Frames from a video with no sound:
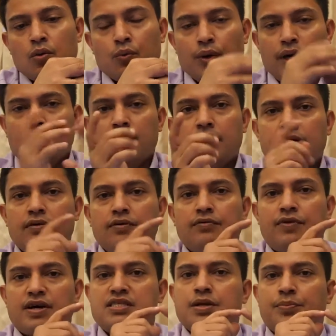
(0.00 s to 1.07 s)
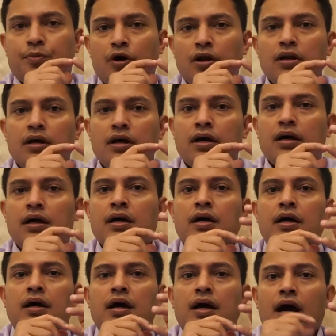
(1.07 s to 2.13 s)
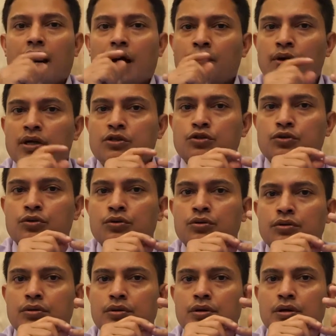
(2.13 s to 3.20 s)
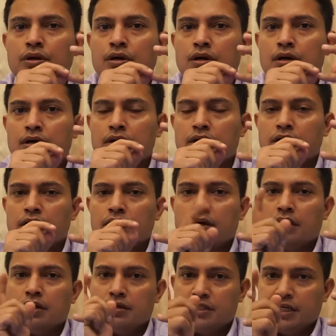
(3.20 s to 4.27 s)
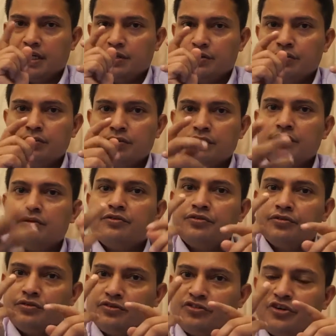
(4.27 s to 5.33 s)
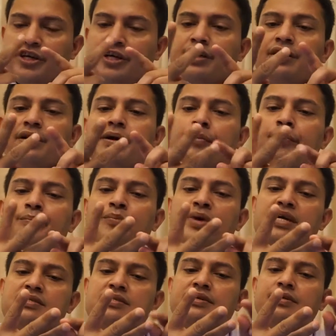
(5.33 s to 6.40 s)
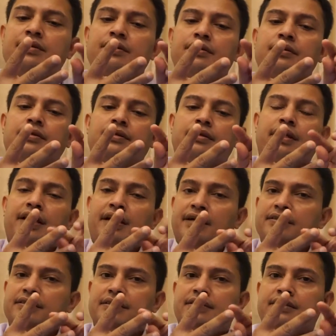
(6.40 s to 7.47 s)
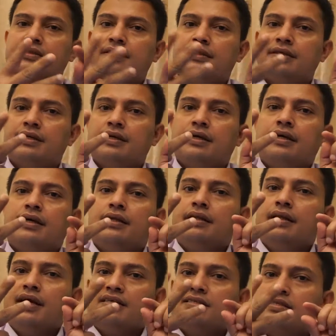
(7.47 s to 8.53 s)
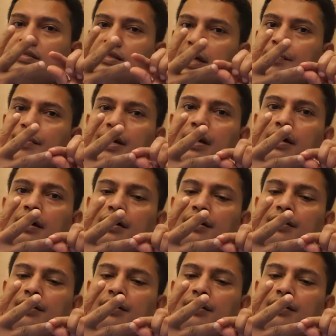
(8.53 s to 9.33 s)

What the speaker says: Well, first of all, I want to tell you three major things. That's camera,